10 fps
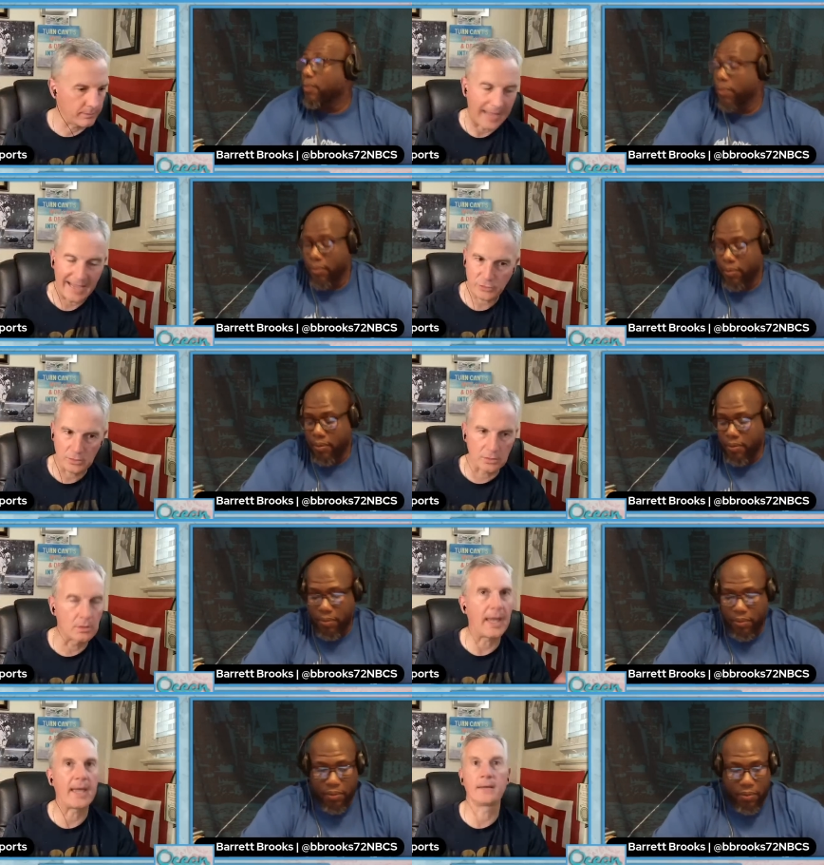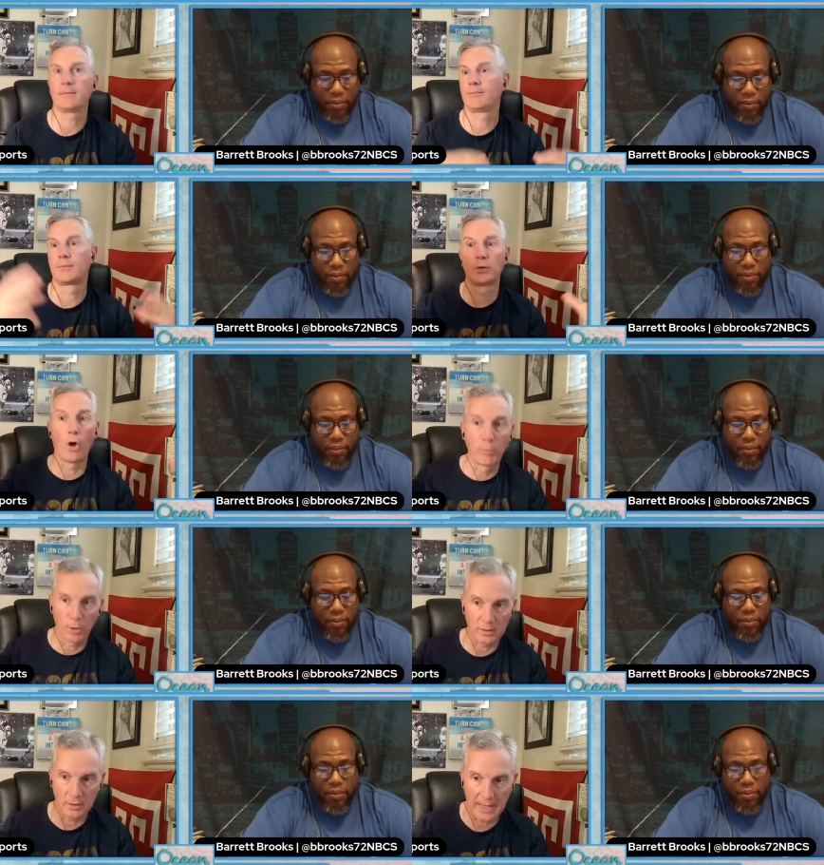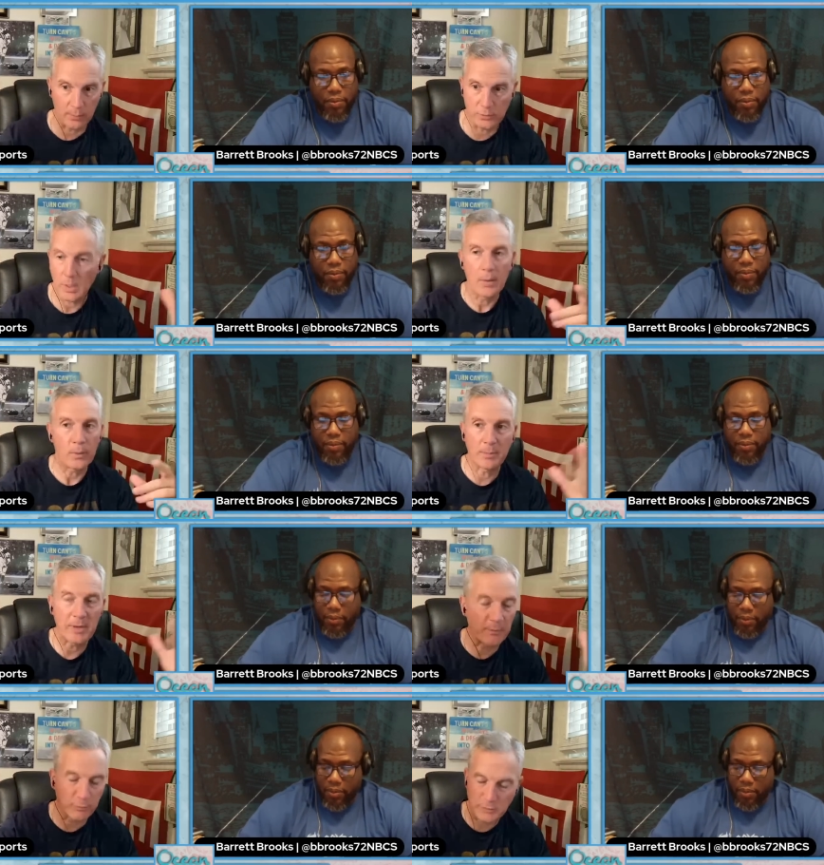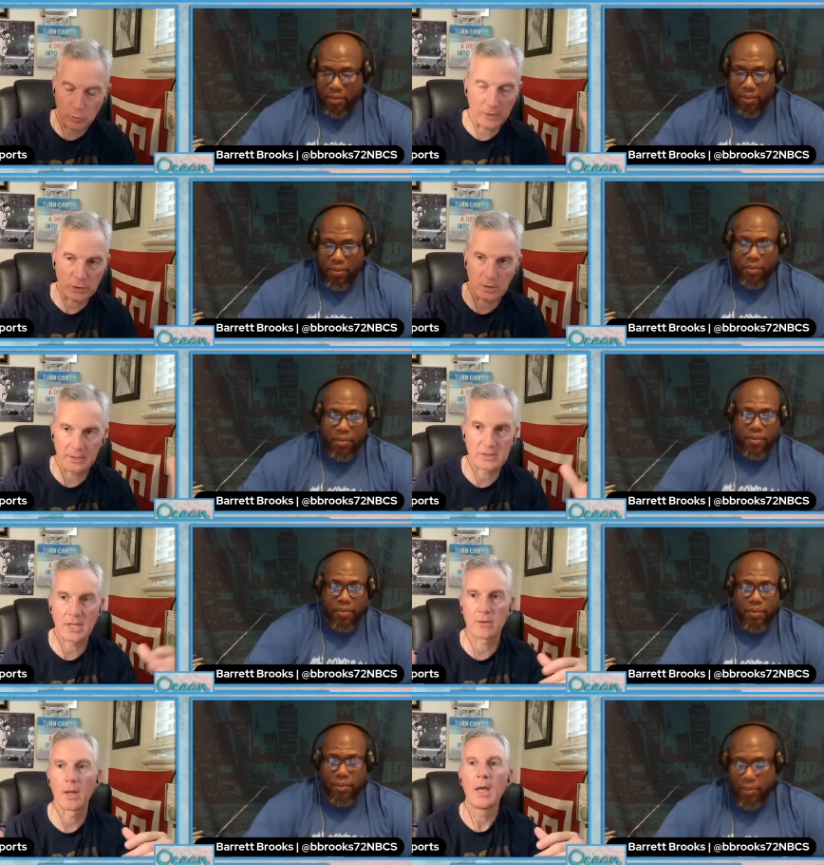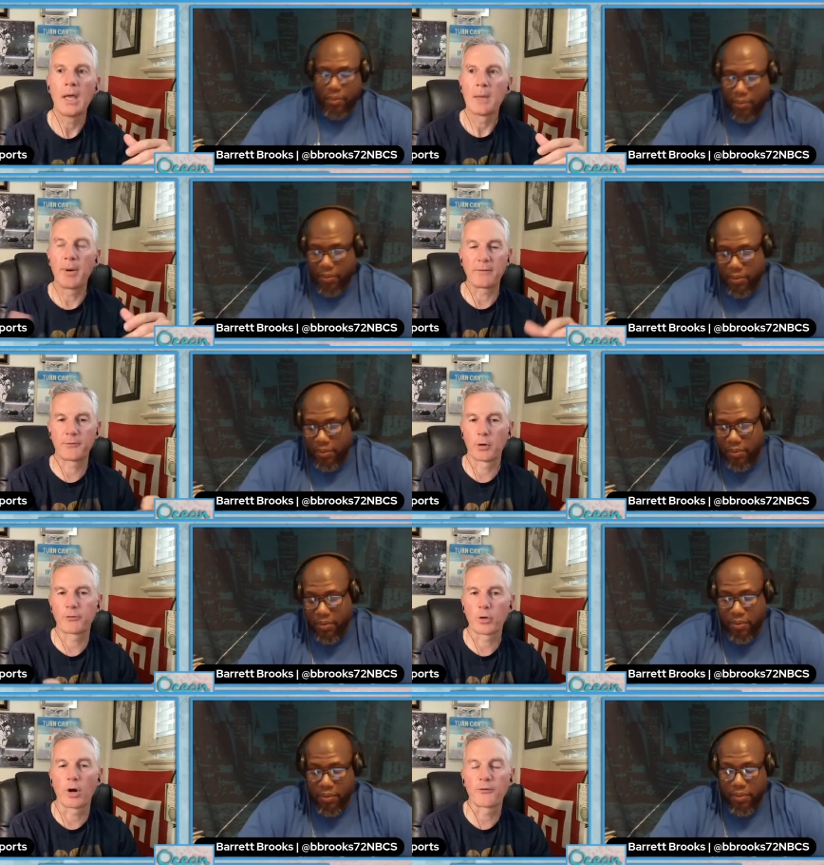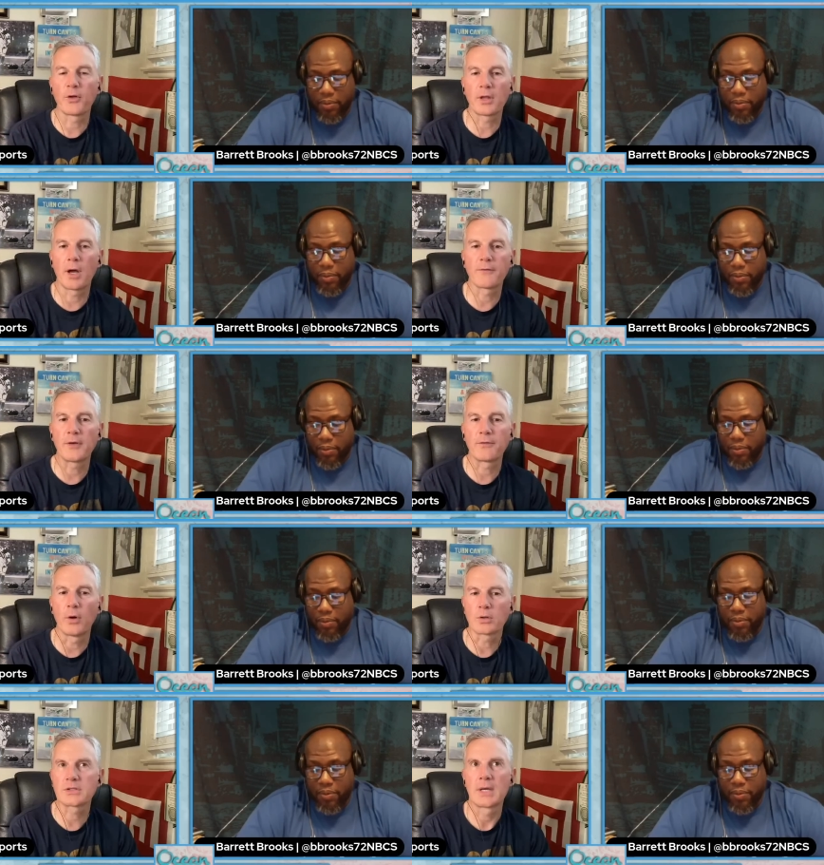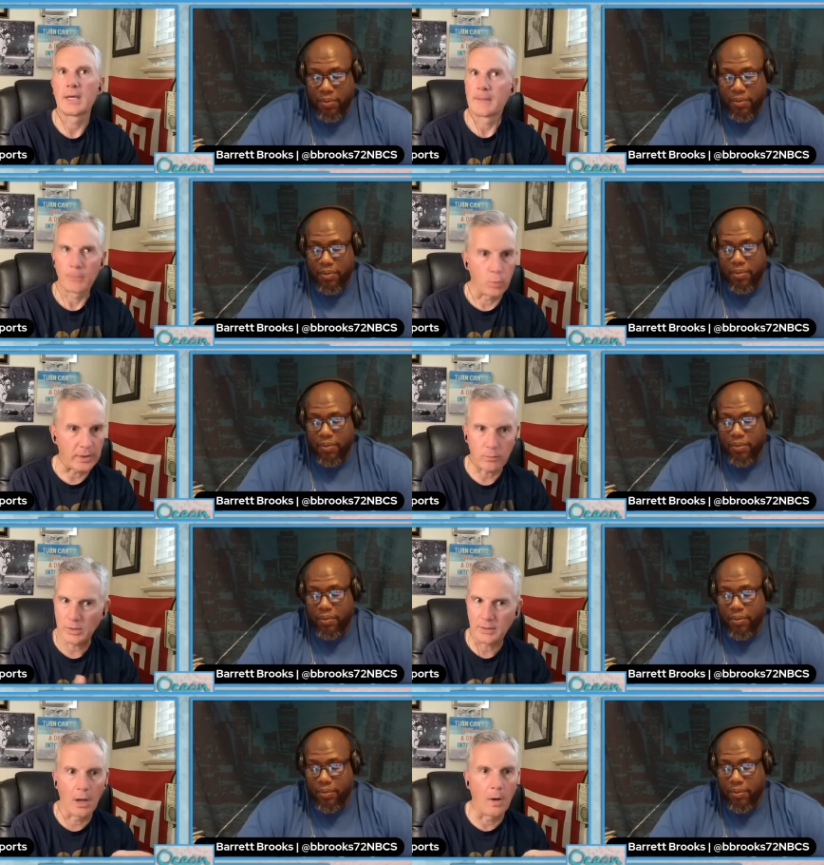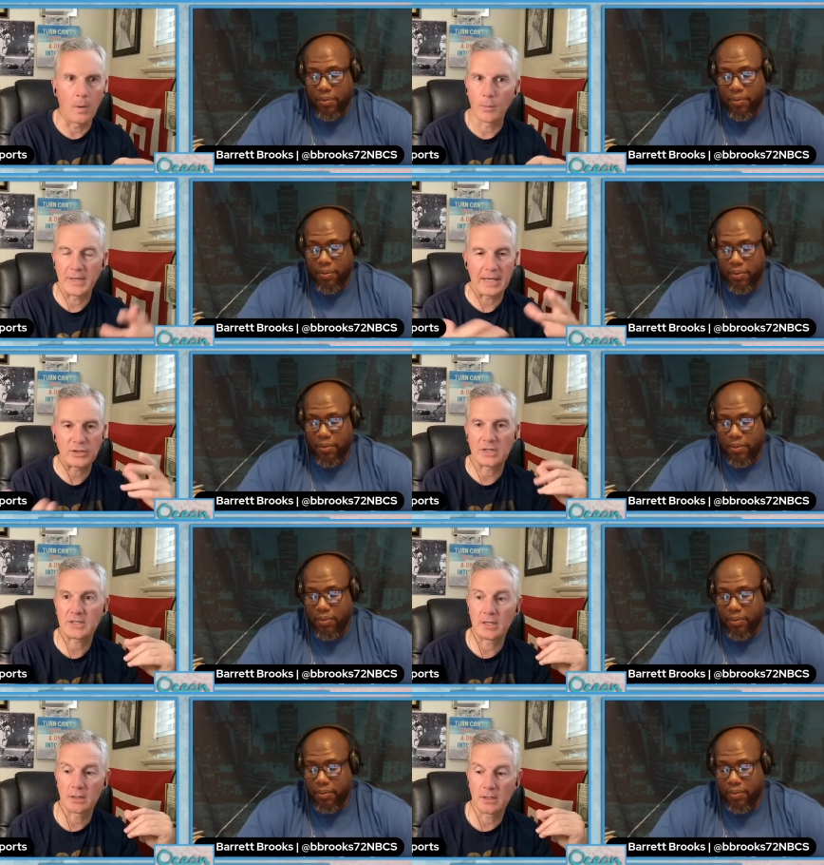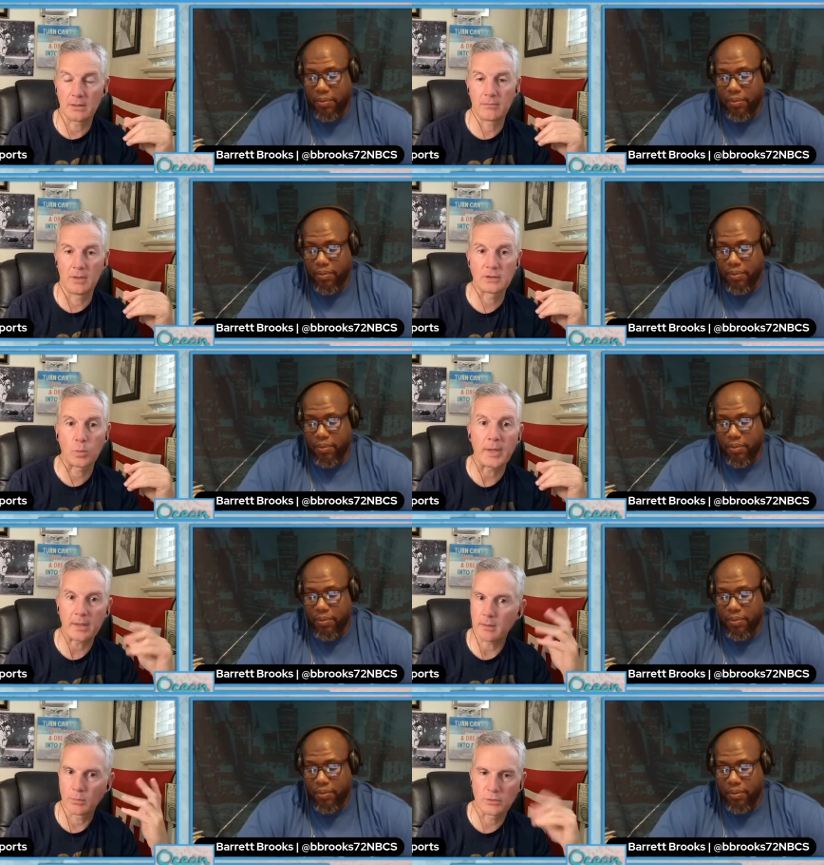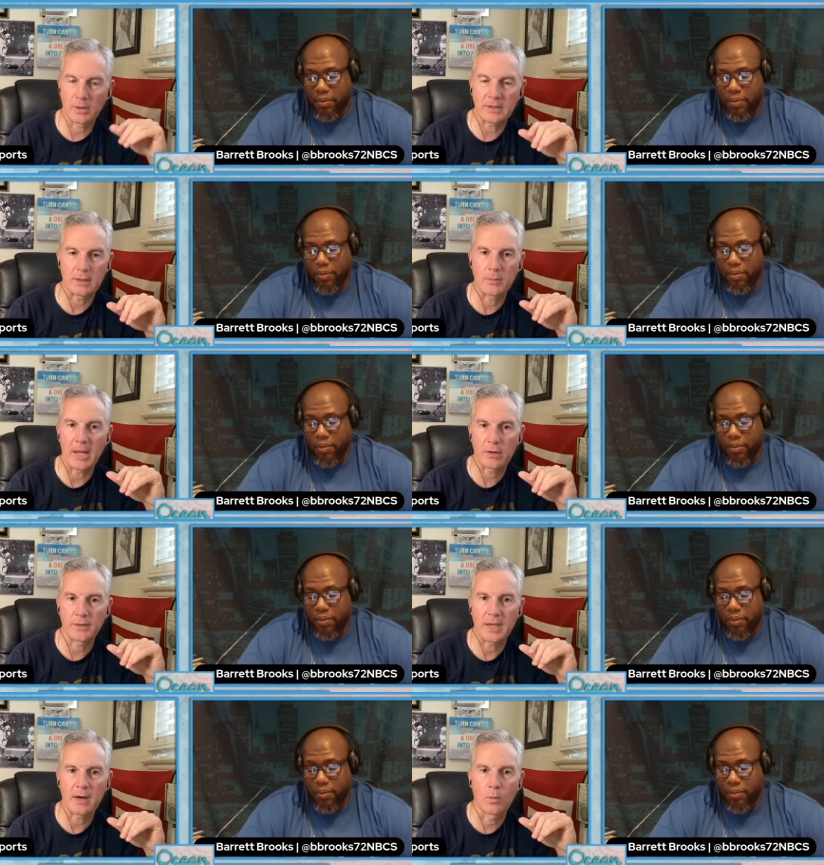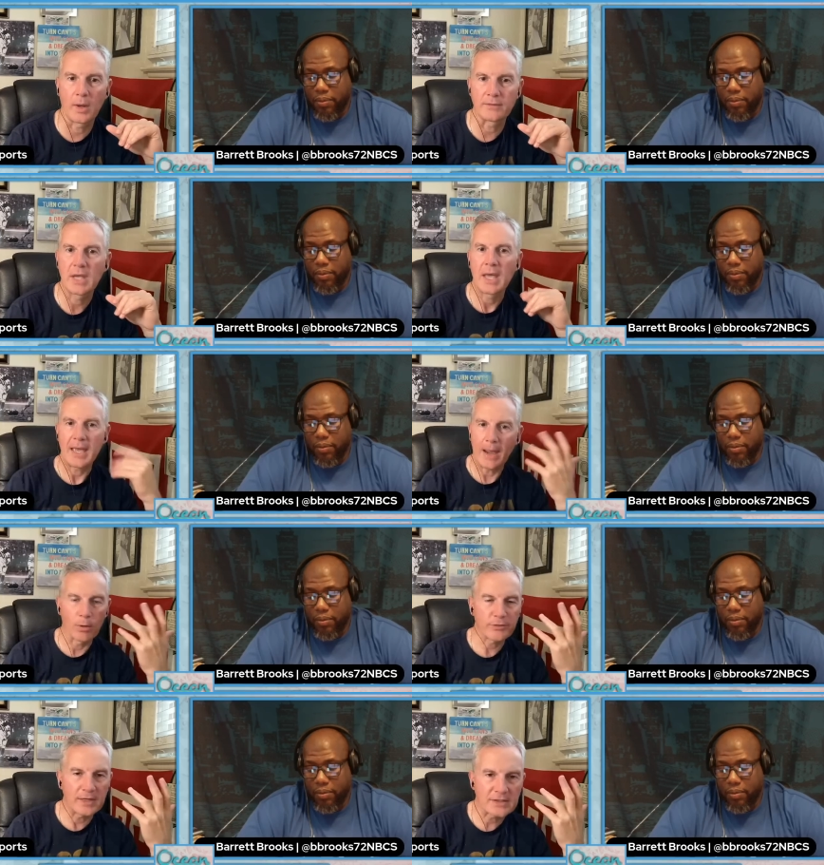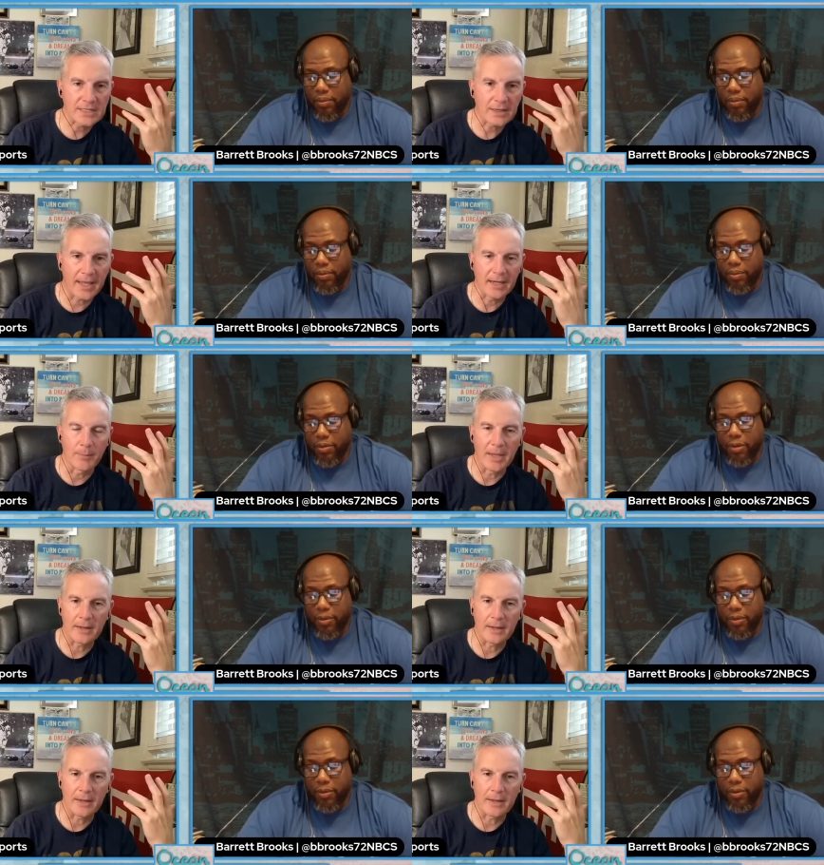Speaker 1: national and global in a lot of ways. We get people from Switzerland, et cetera. But for for our Philadelphia folks, we, we know, and we got a chance to hear you this week. It was great to hear you back on the airwaves. How are things in Atlanta, man?